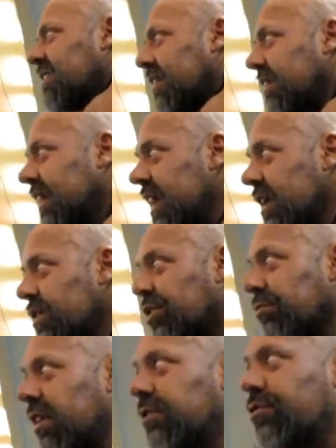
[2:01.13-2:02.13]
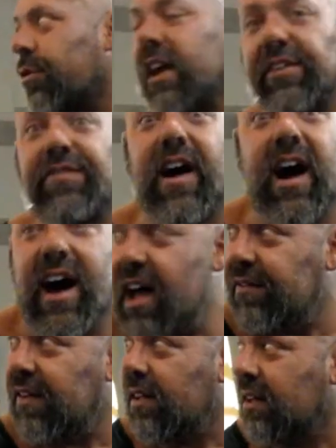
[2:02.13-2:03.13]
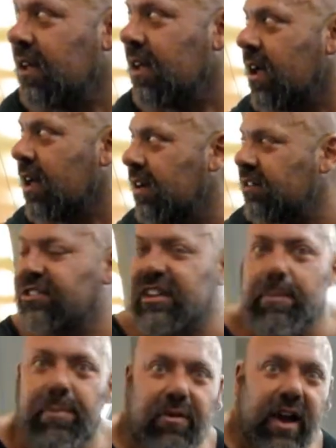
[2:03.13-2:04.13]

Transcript: That's a lean 325. There's